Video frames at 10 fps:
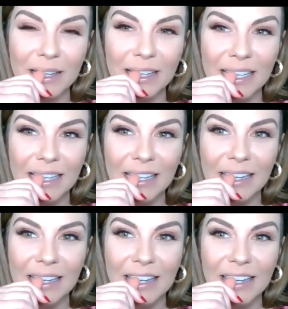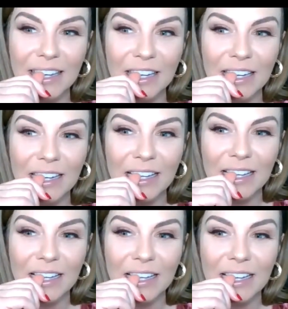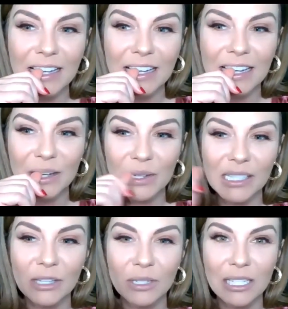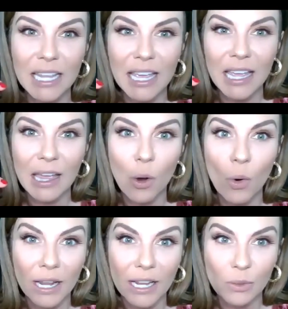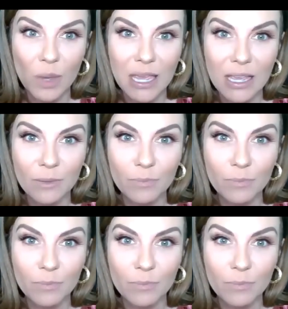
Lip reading: And I will see you today or next week.